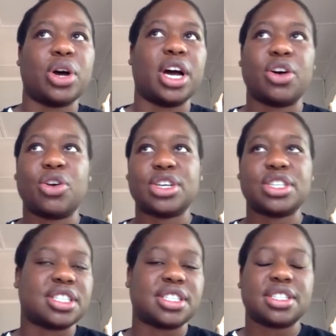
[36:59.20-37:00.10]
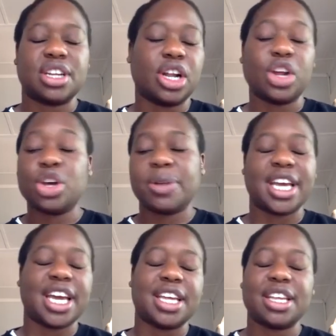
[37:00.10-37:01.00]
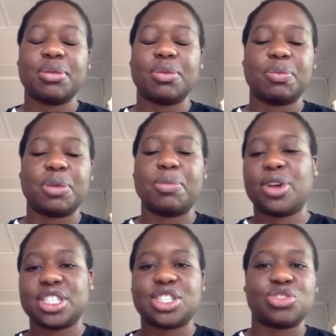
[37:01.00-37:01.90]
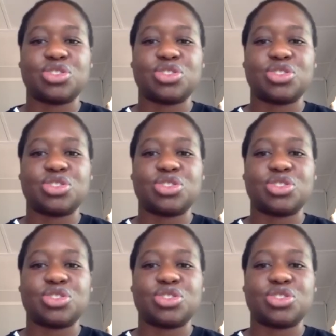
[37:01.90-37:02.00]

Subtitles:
across globally, people are still